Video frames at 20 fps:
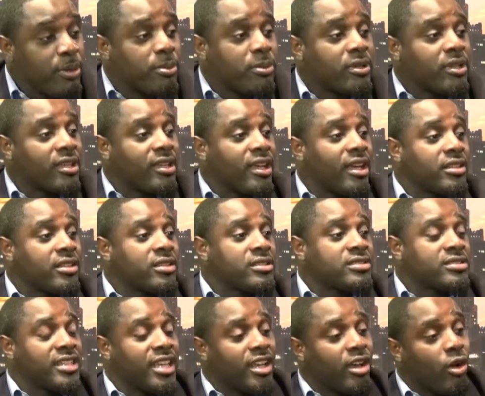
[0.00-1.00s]
together,
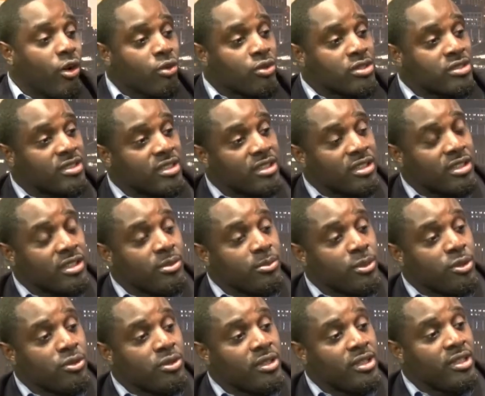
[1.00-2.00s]
stakeholders in the
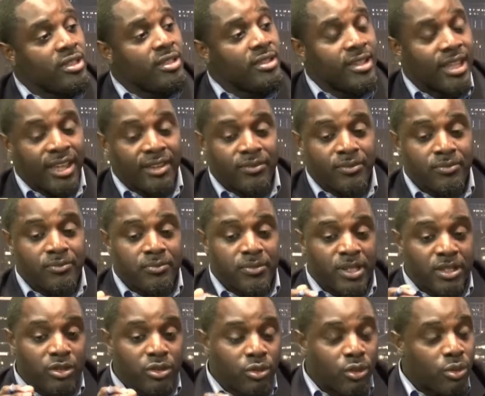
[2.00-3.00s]
community that
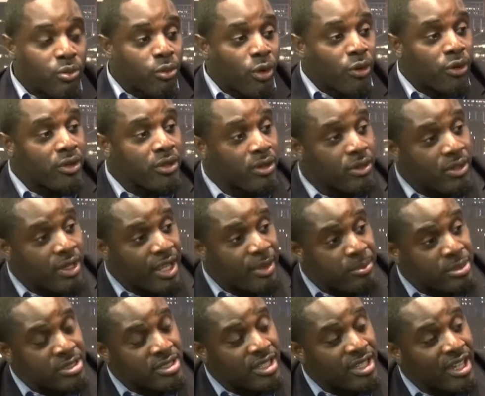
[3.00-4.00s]
been working on that
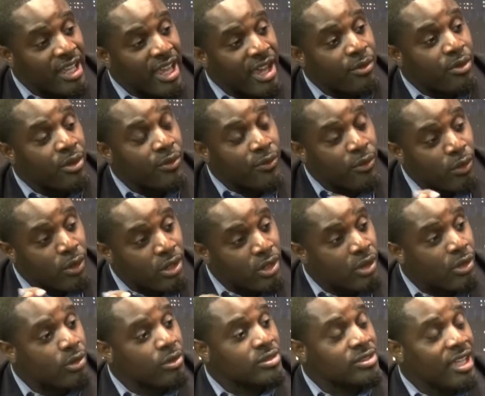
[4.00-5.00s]
particular area for a
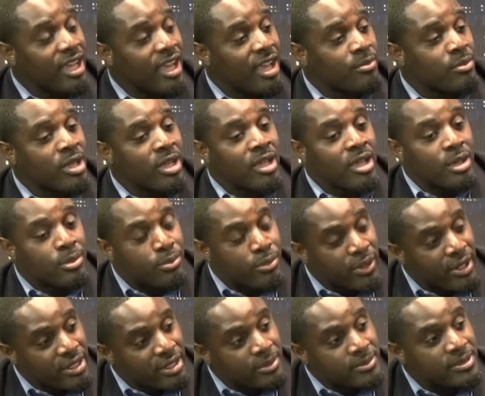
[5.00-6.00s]
long time,
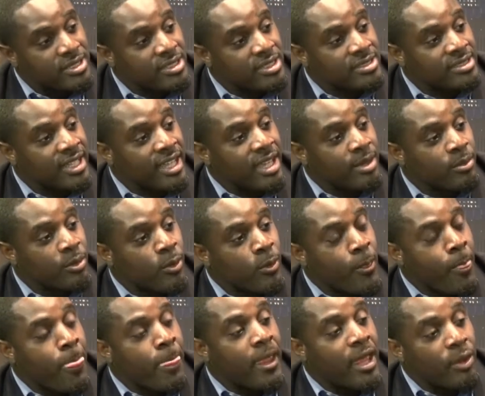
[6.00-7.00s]
bring them to the table,
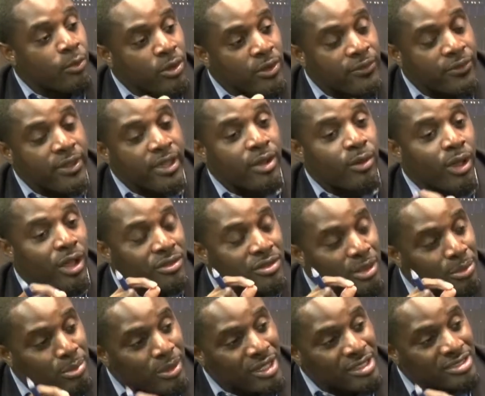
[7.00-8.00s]
and we figure out the
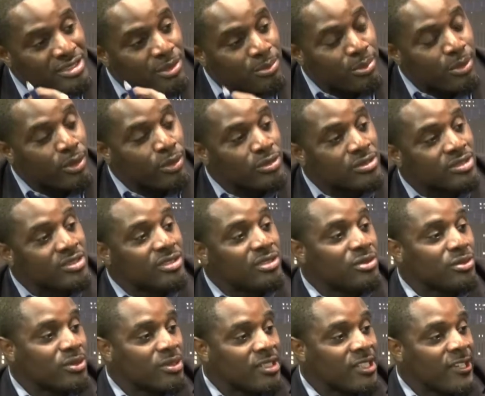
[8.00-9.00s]
best approach to
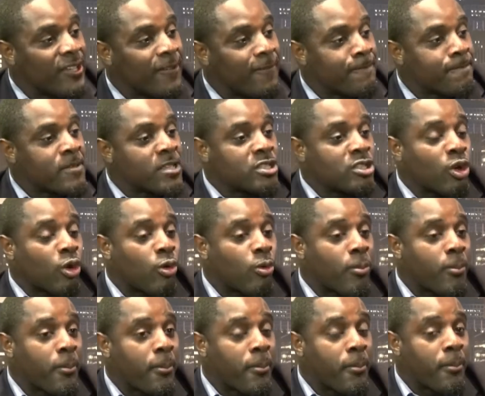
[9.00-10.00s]
doing it. So
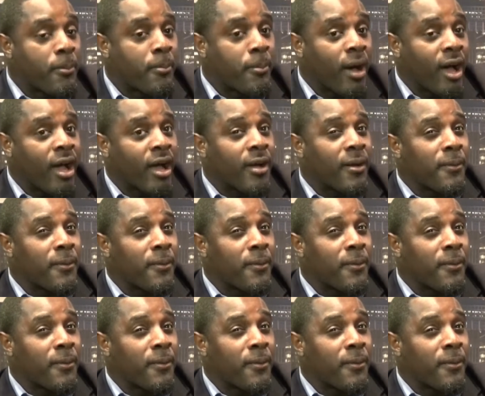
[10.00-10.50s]
my